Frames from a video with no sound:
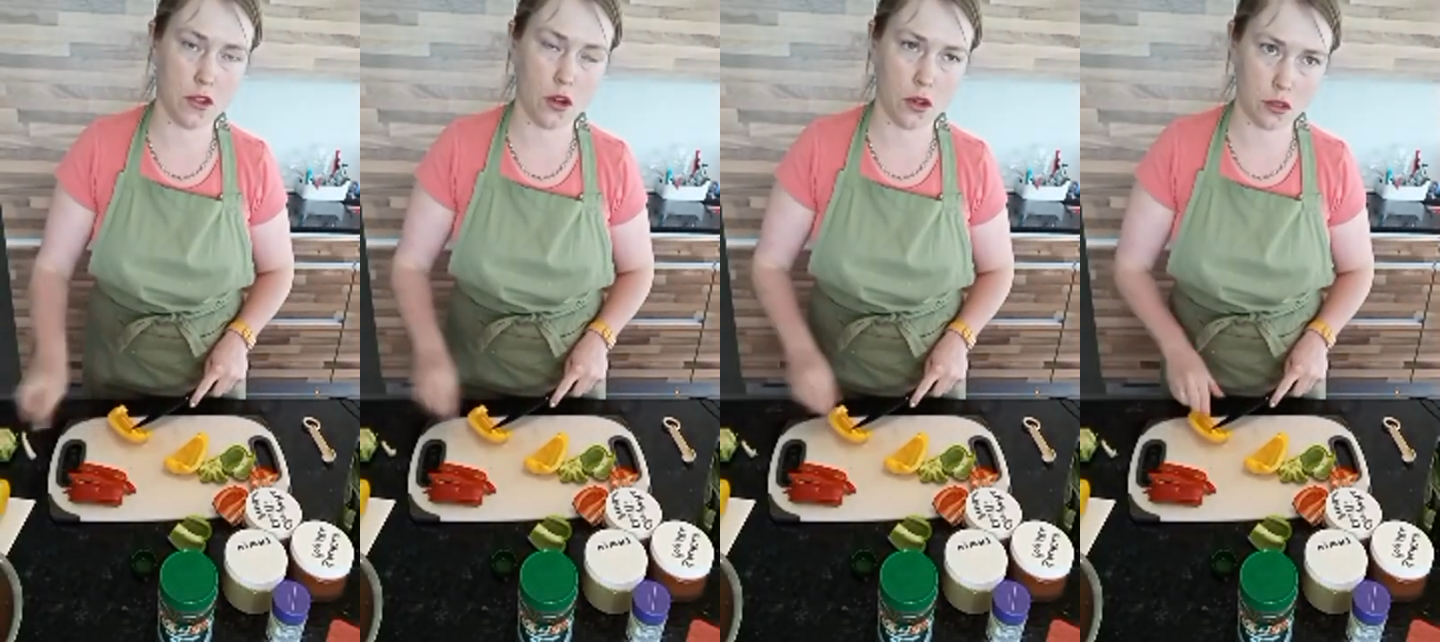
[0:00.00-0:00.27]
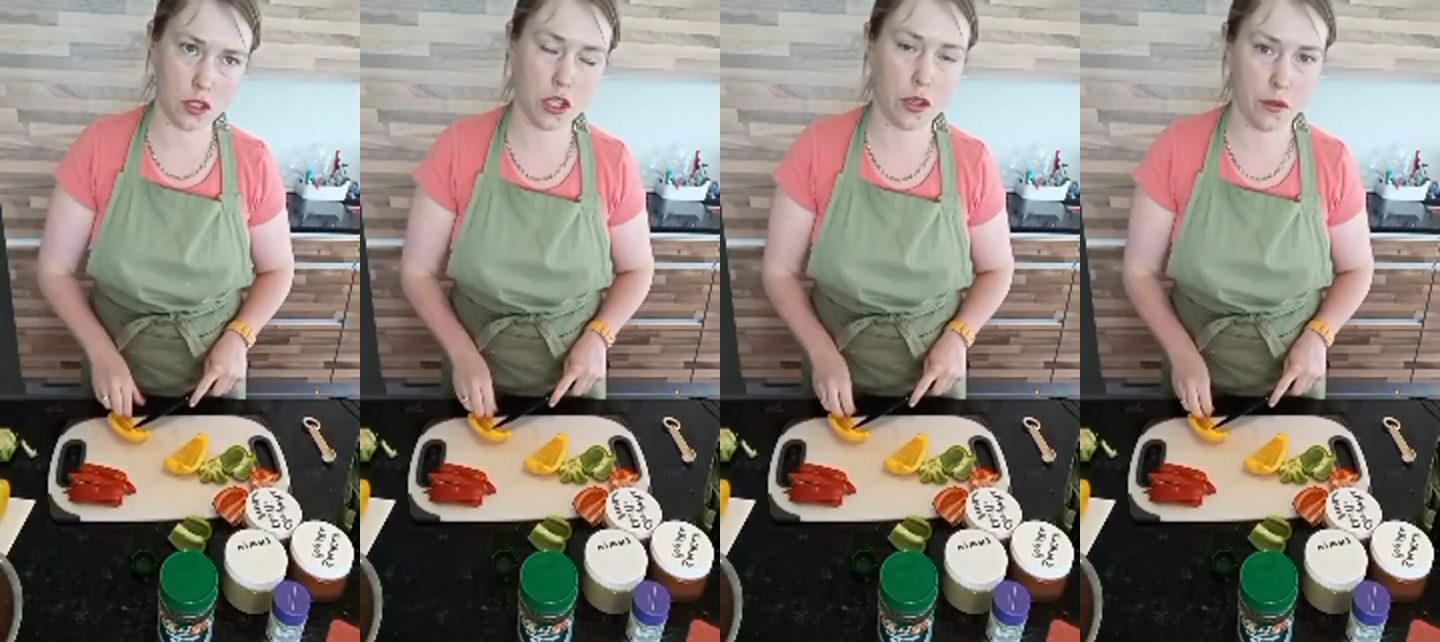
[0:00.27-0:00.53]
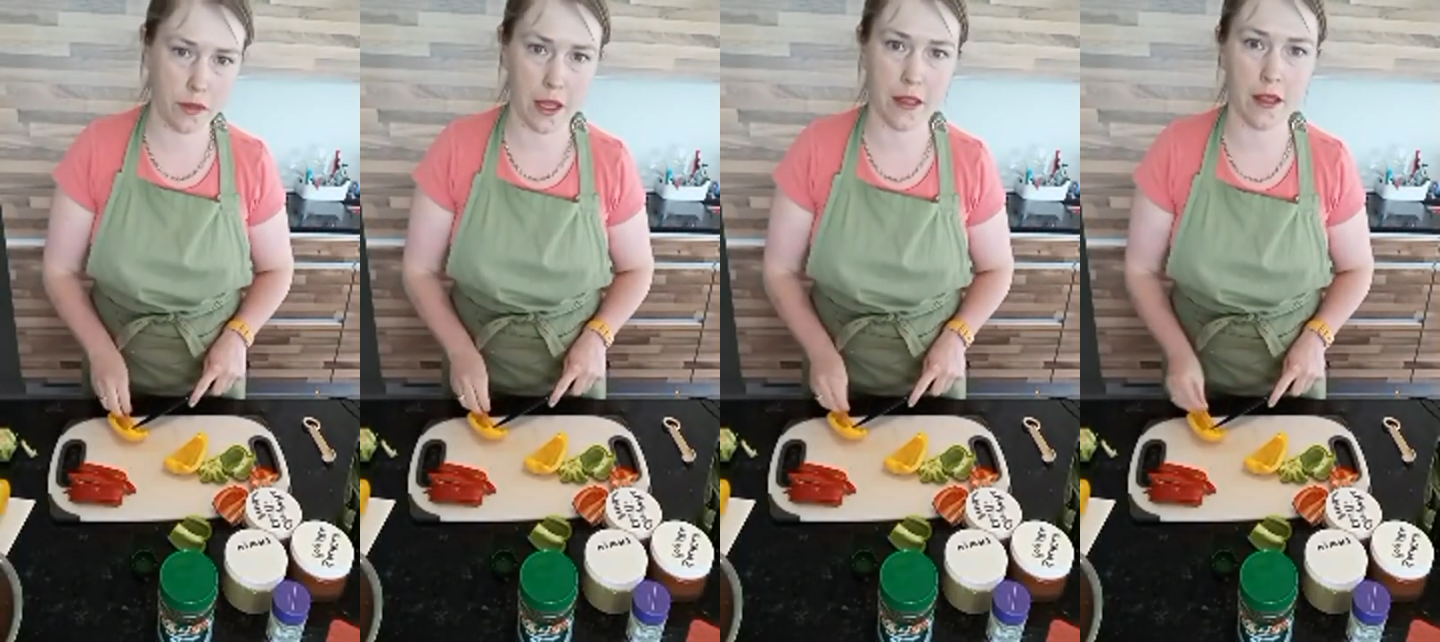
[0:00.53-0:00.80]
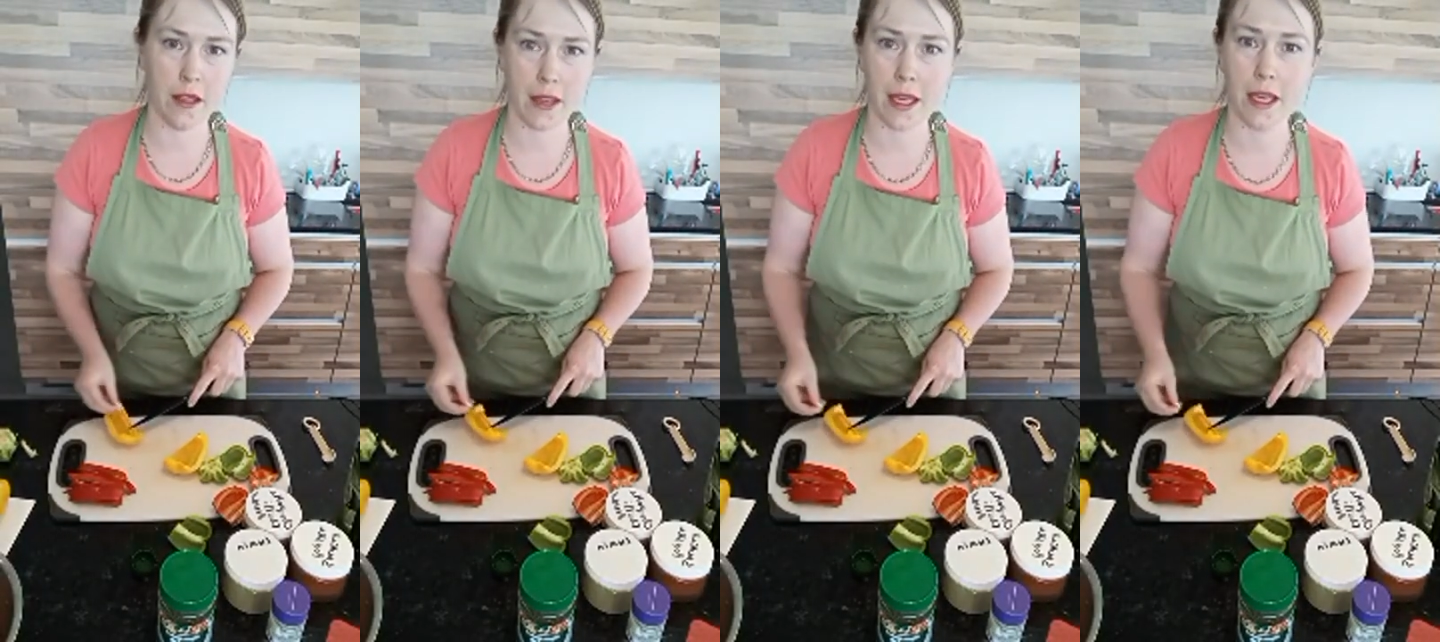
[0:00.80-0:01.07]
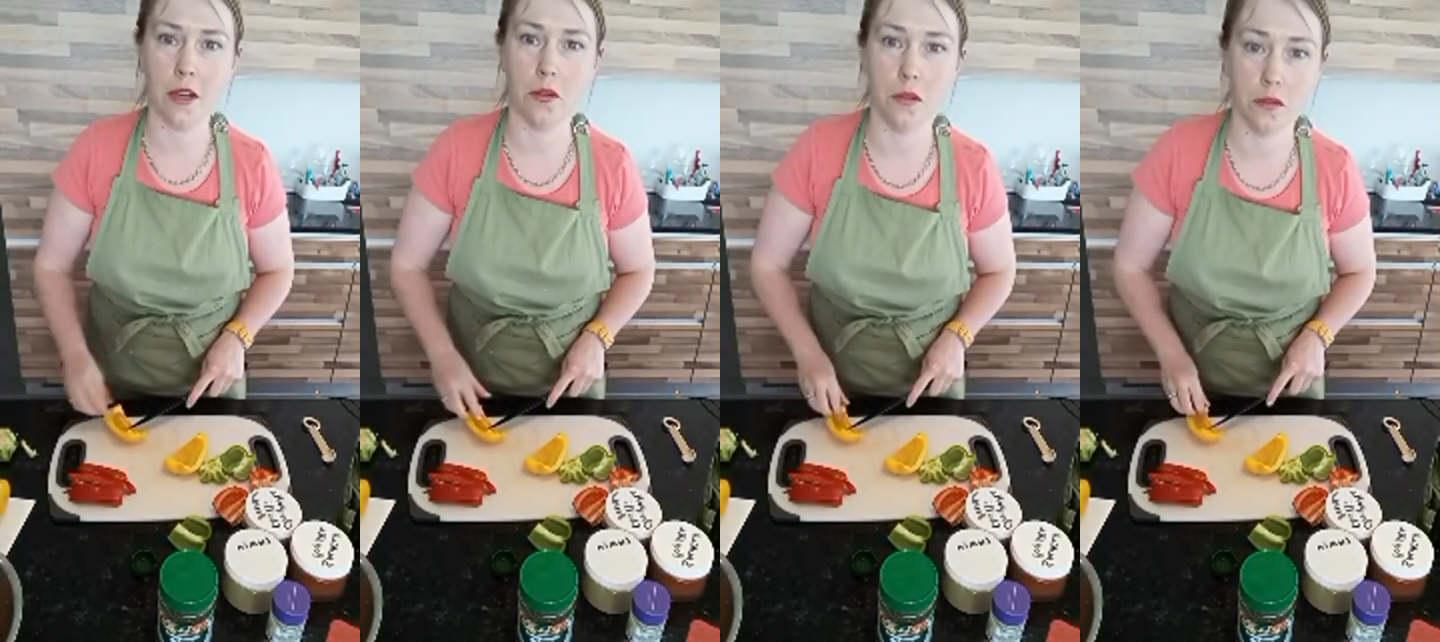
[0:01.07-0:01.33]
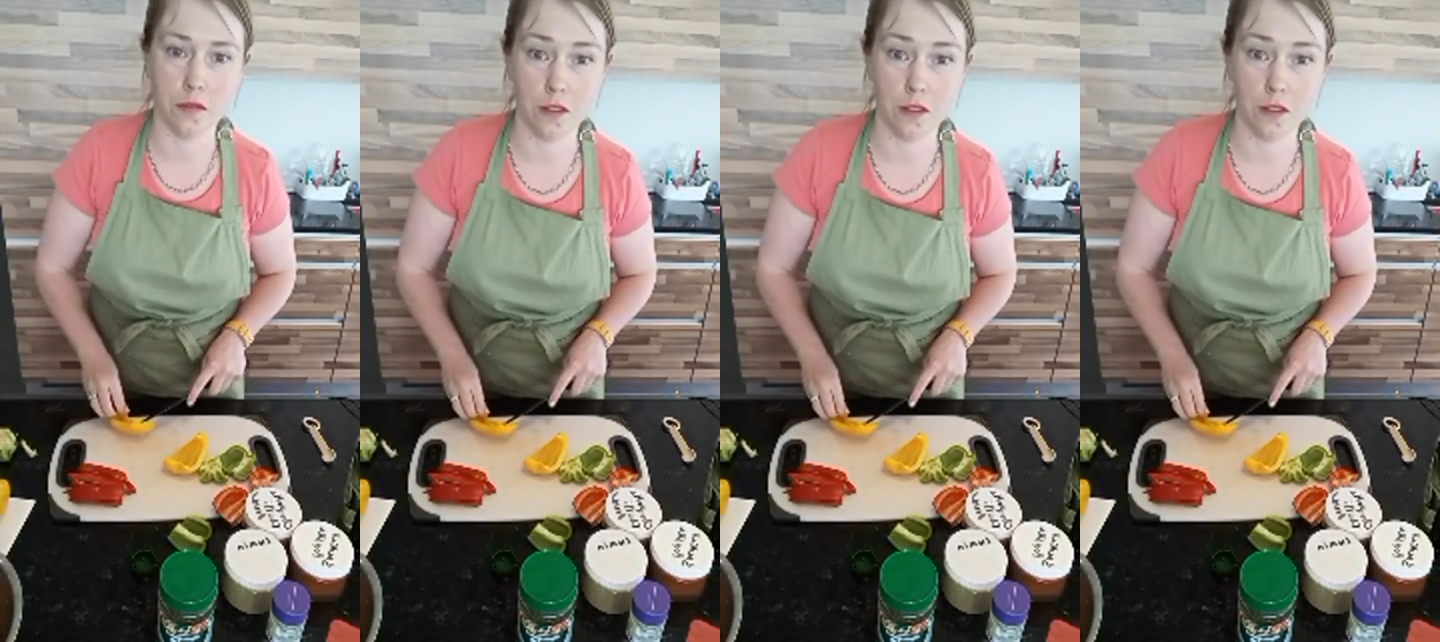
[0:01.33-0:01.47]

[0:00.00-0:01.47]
not too thin that they go all